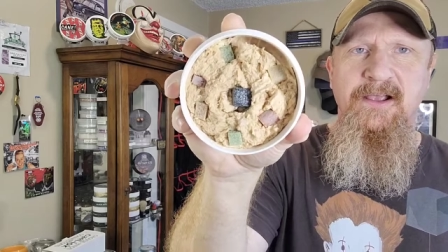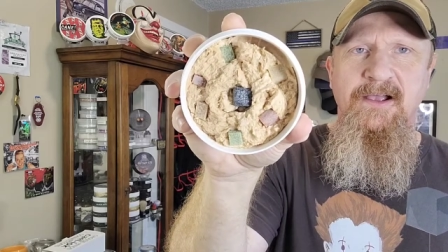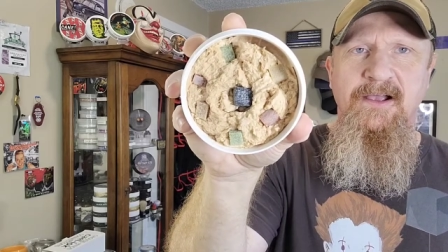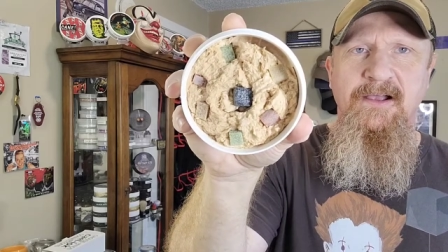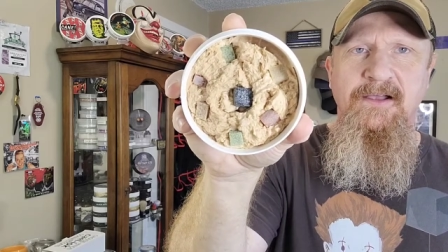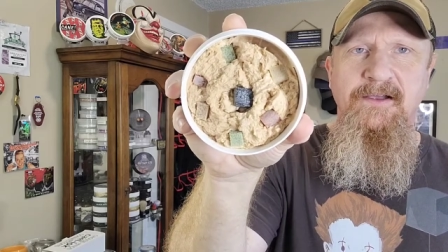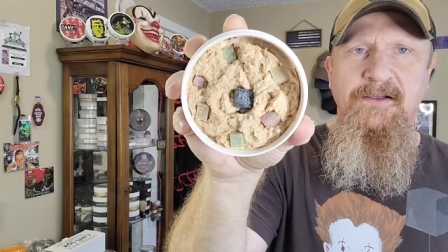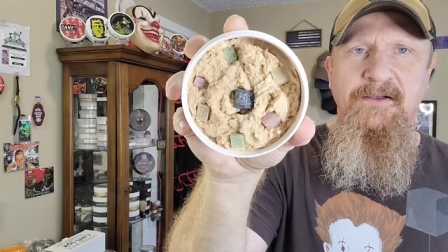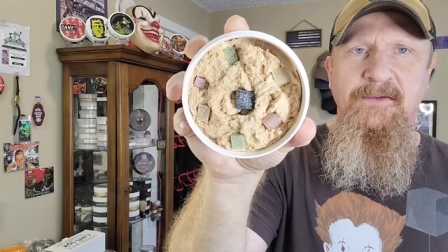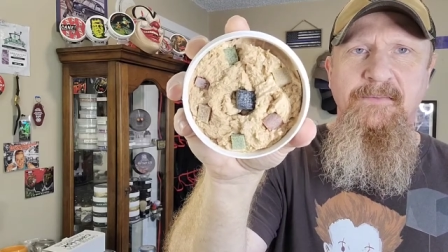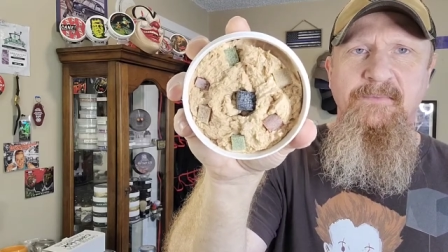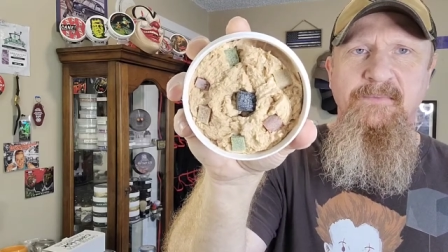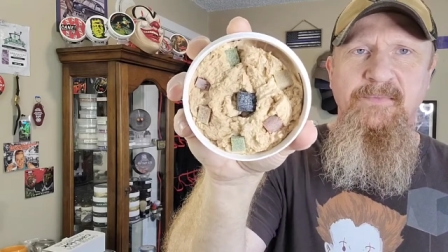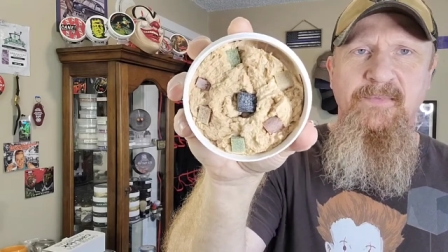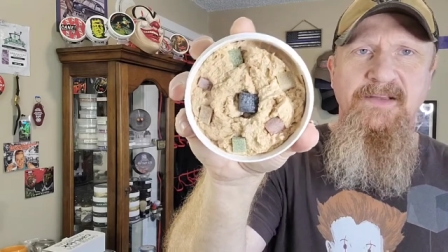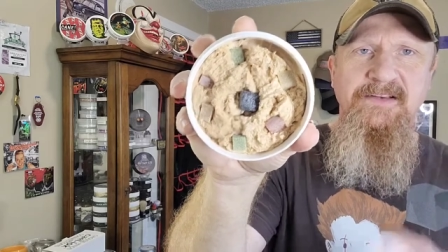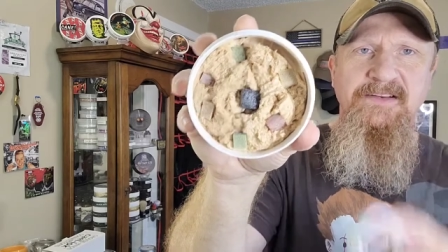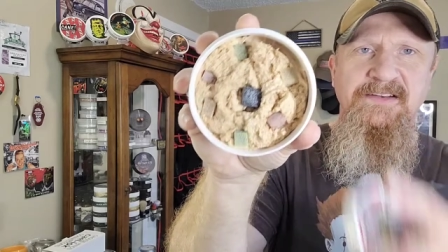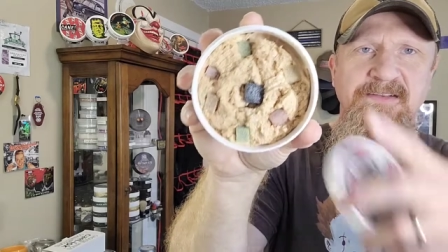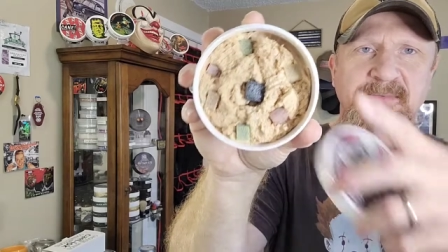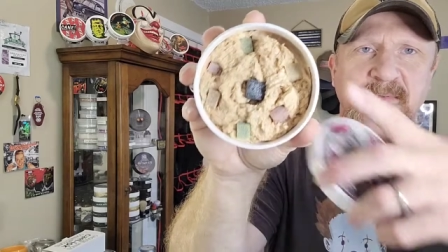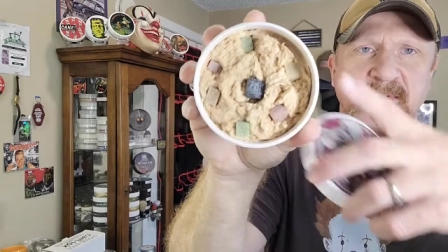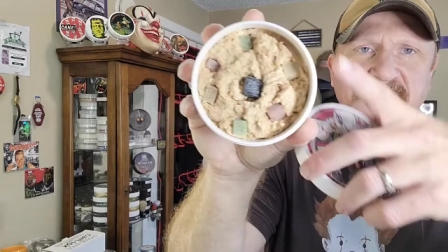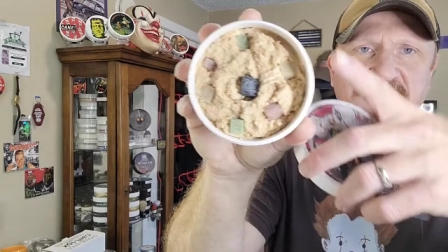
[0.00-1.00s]
Um, I've
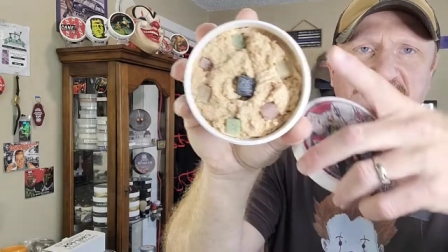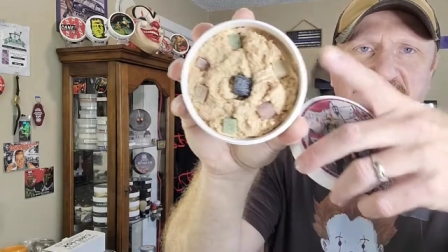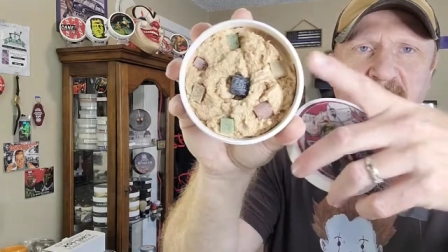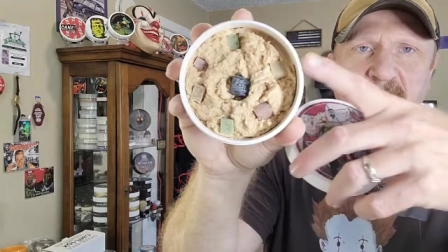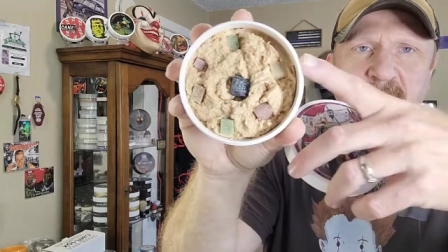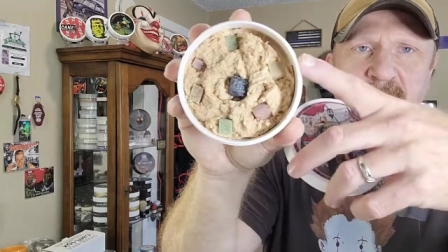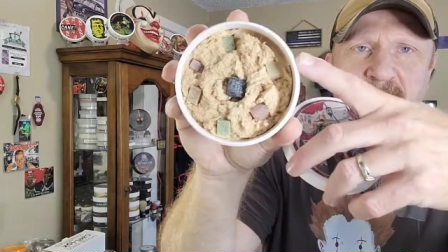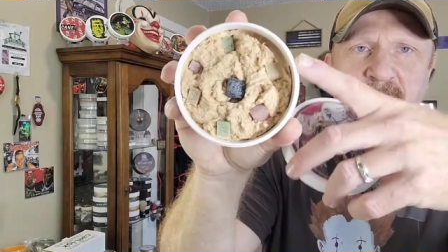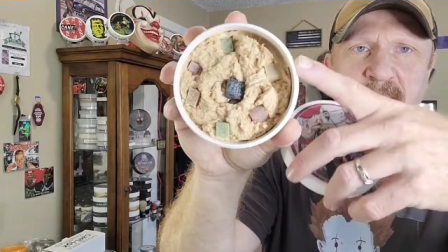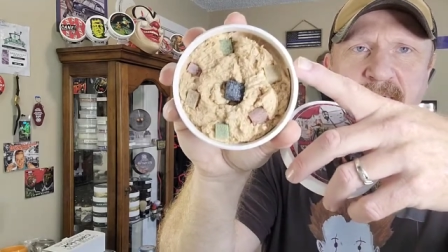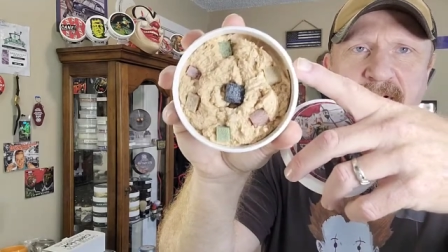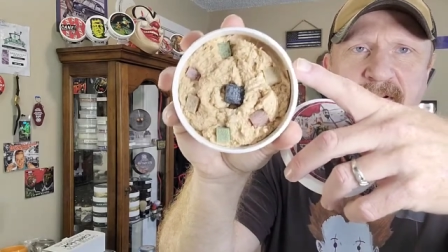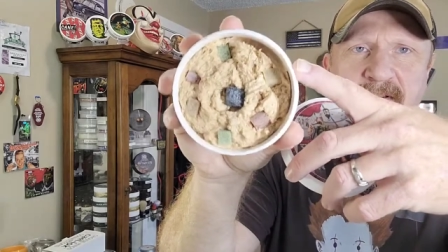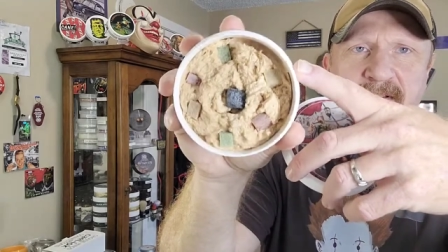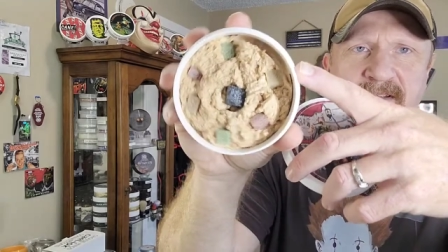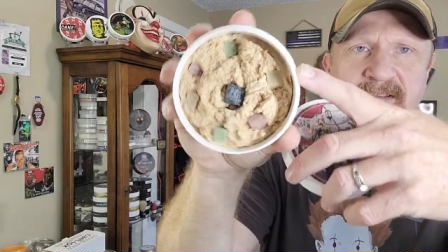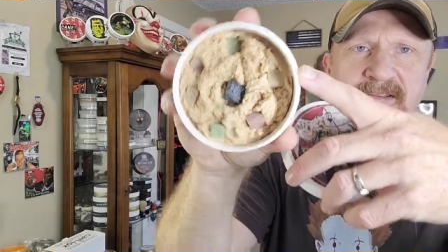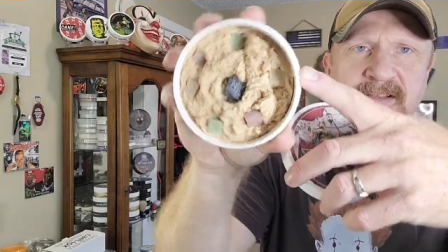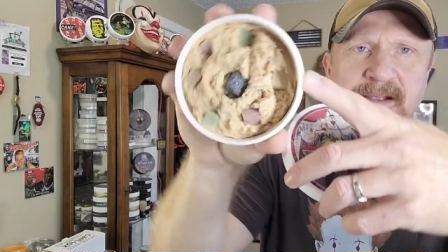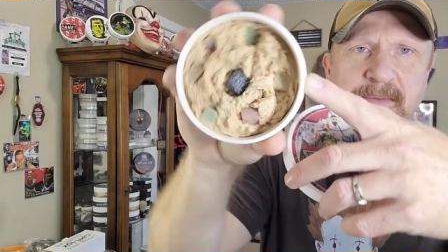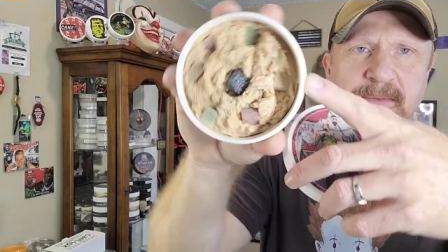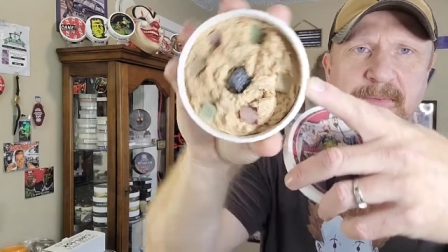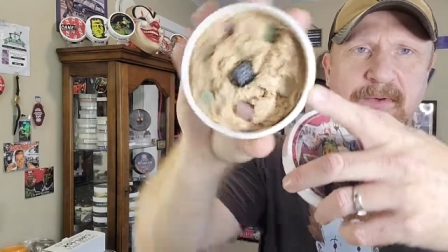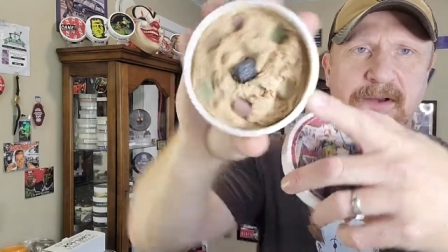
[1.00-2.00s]
just been scooping up here in this
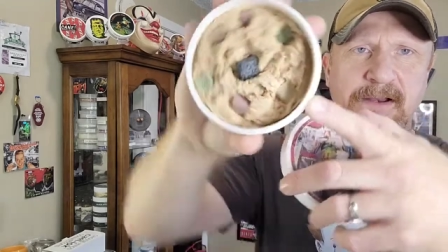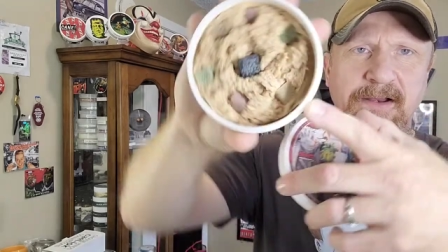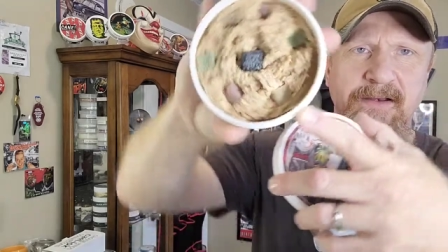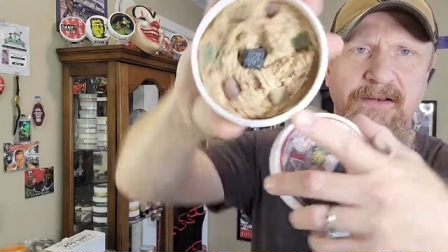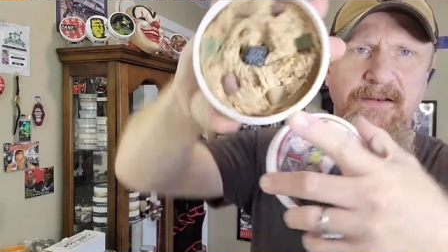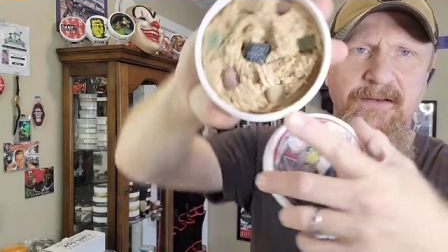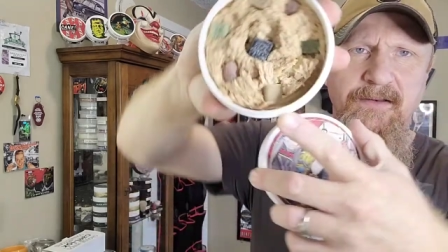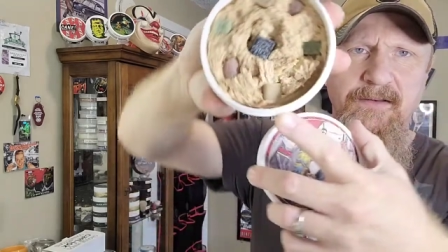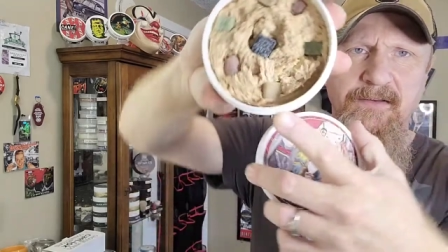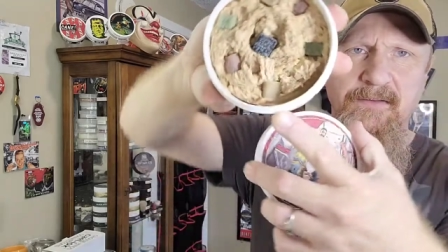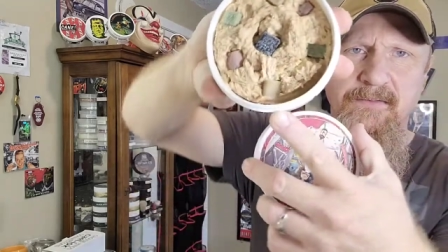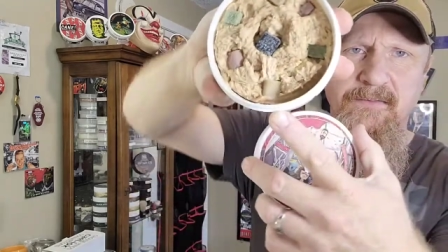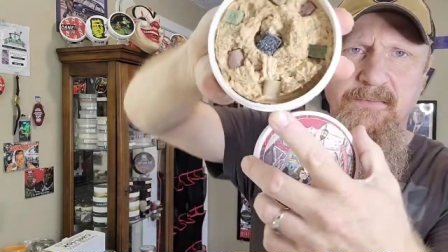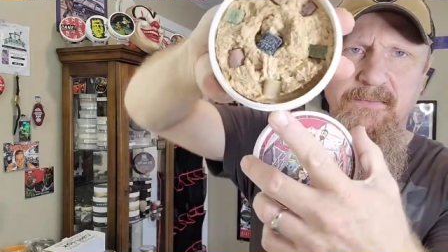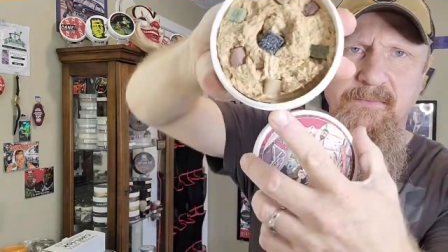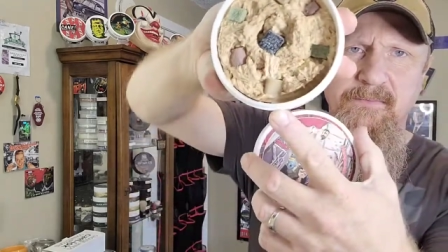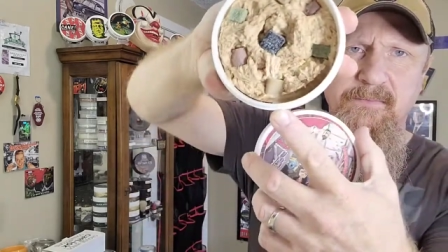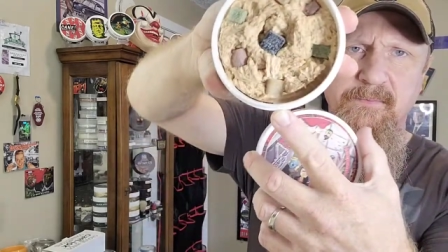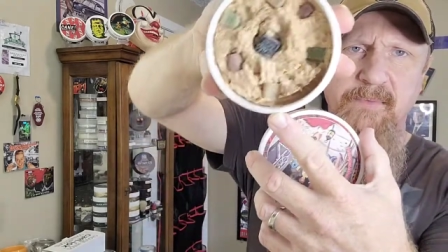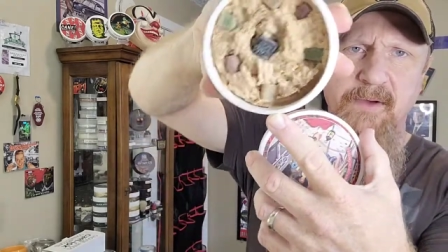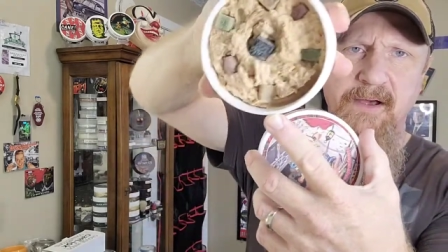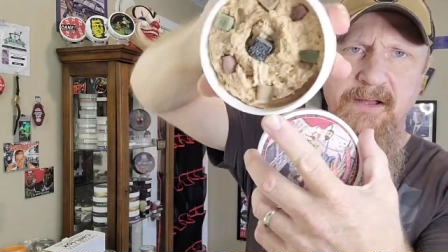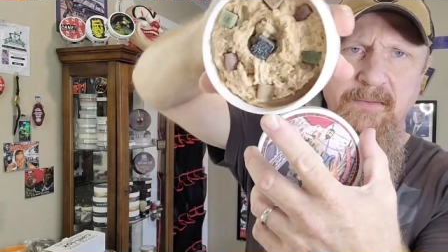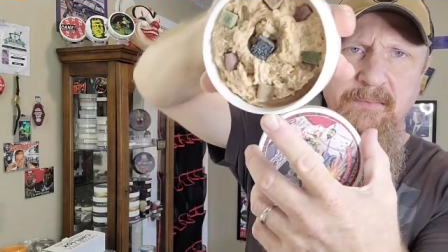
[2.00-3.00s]
top right
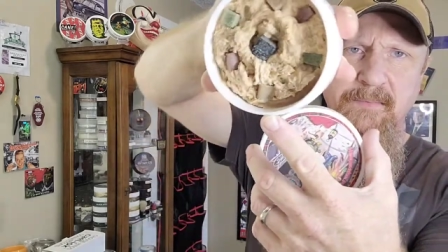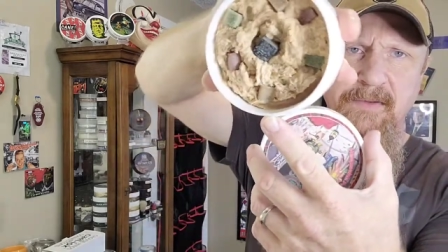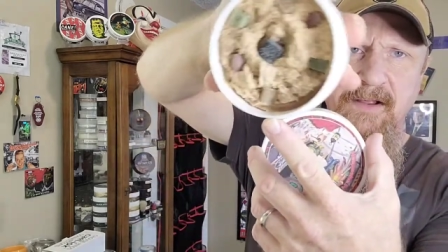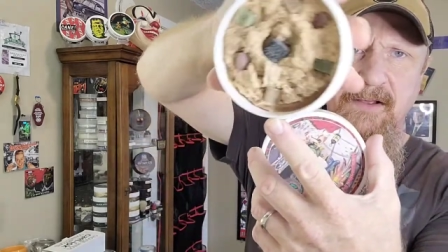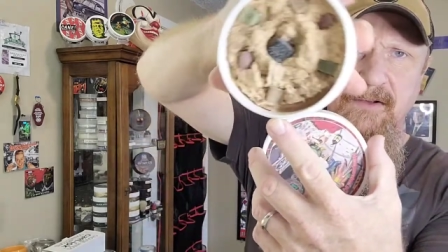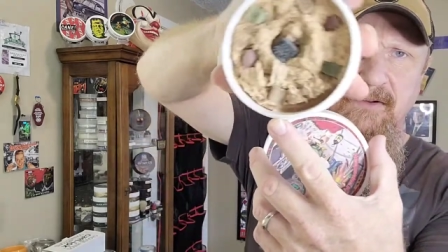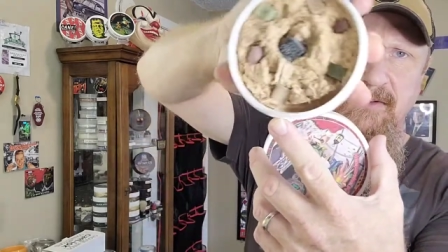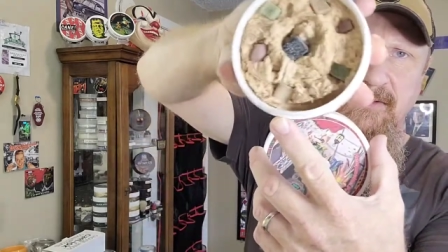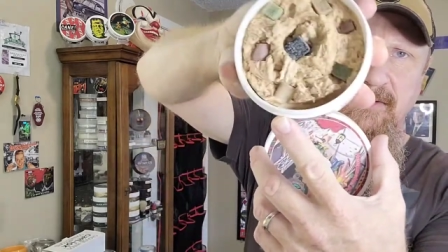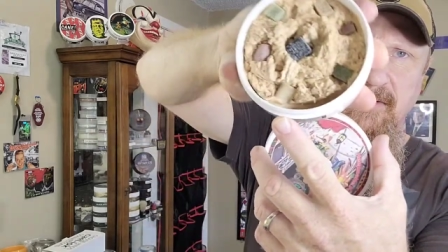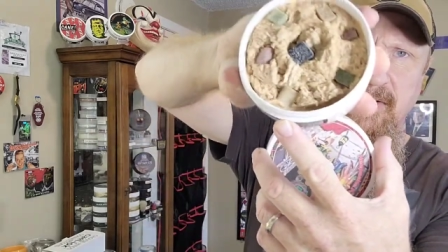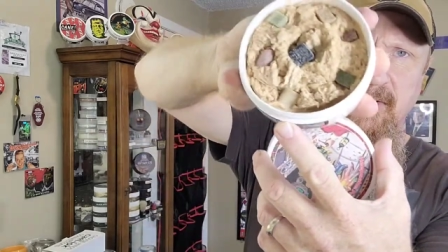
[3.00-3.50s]
bottom now